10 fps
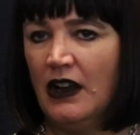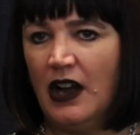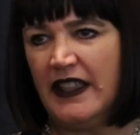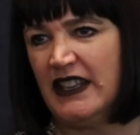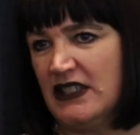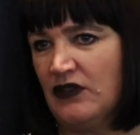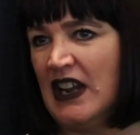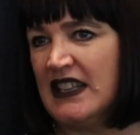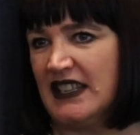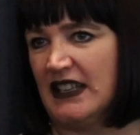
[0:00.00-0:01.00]
I think it's
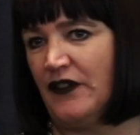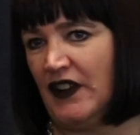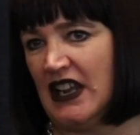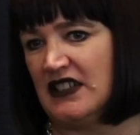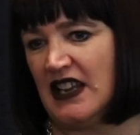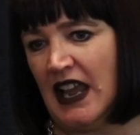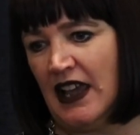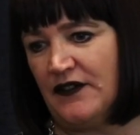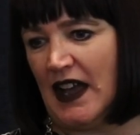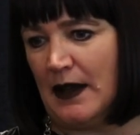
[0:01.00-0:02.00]
really significant to
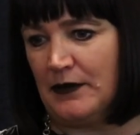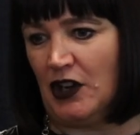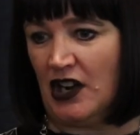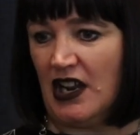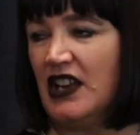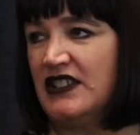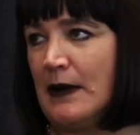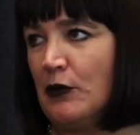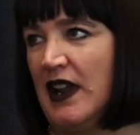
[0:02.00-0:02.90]
have a double